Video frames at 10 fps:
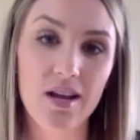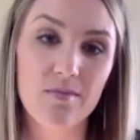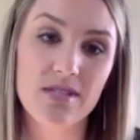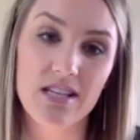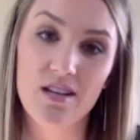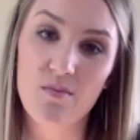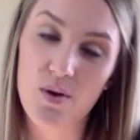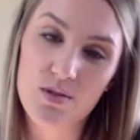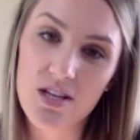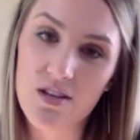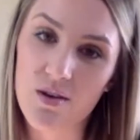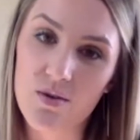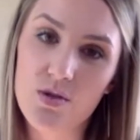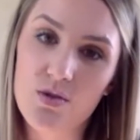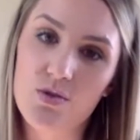seeing mostly those
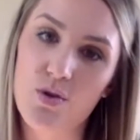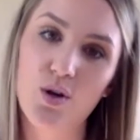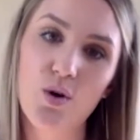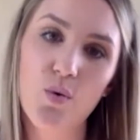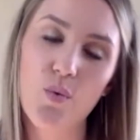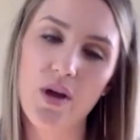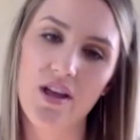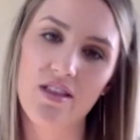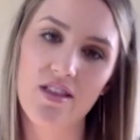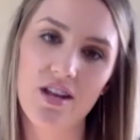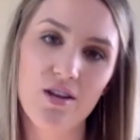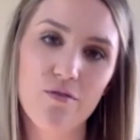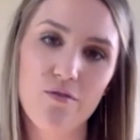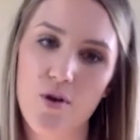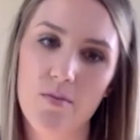who struggle with any
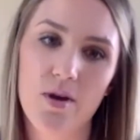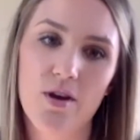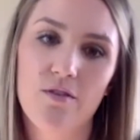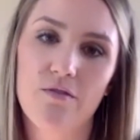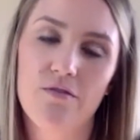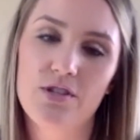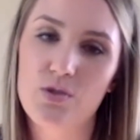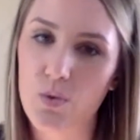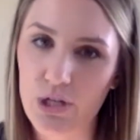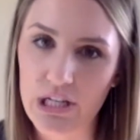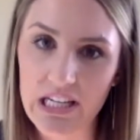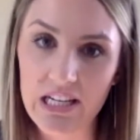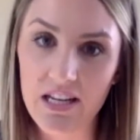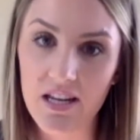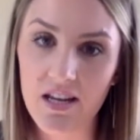form of disordered
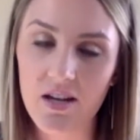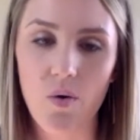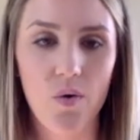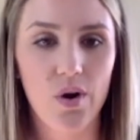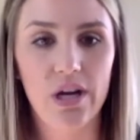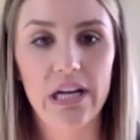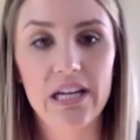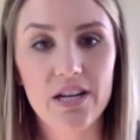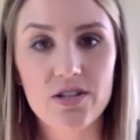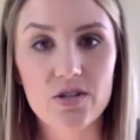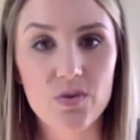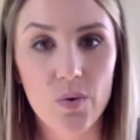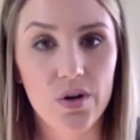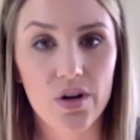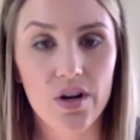eating or eating
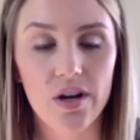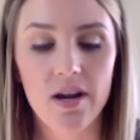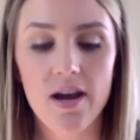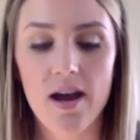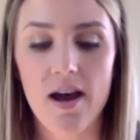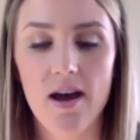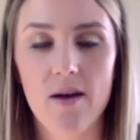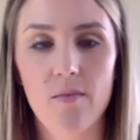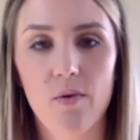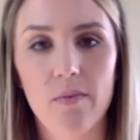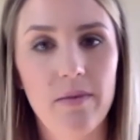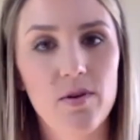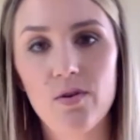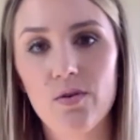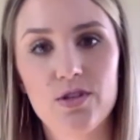disorder, or maybe
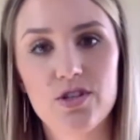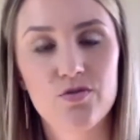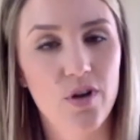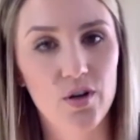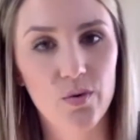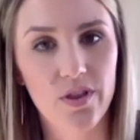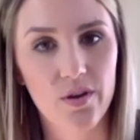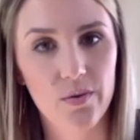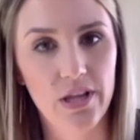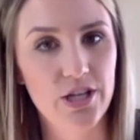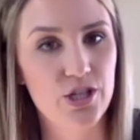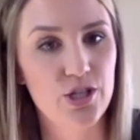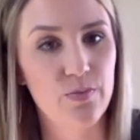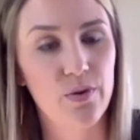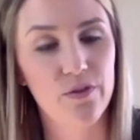who just struggle with their
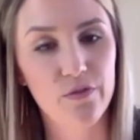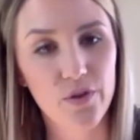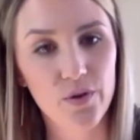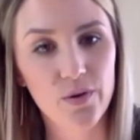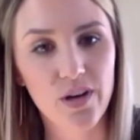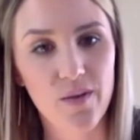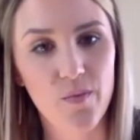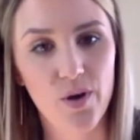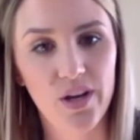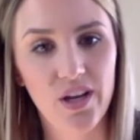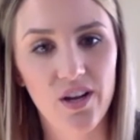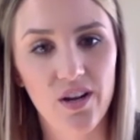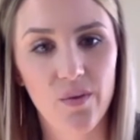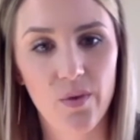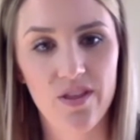relationship with food. And I'm working
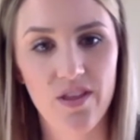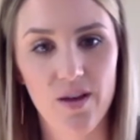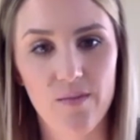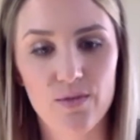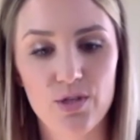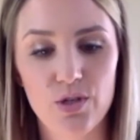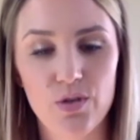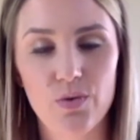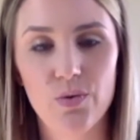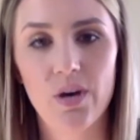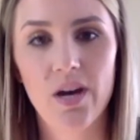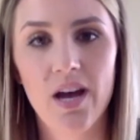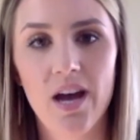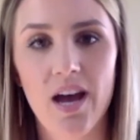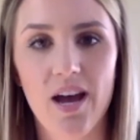with them to
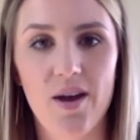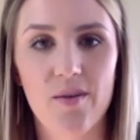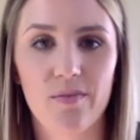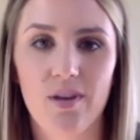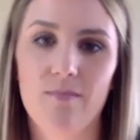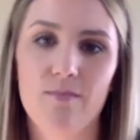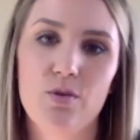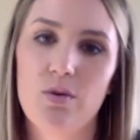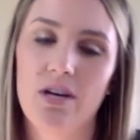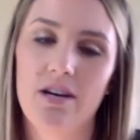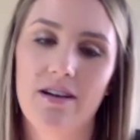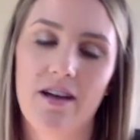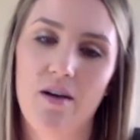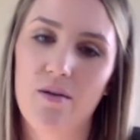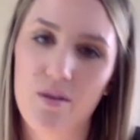come to a
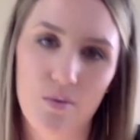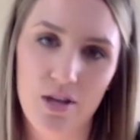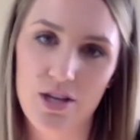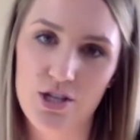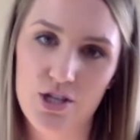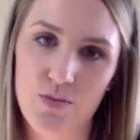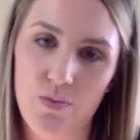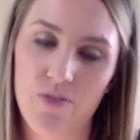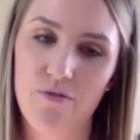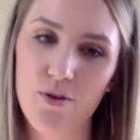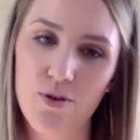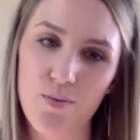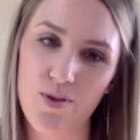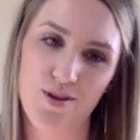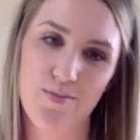healthy relationship with food and
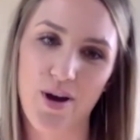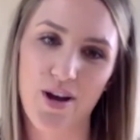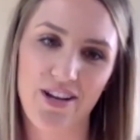with their body.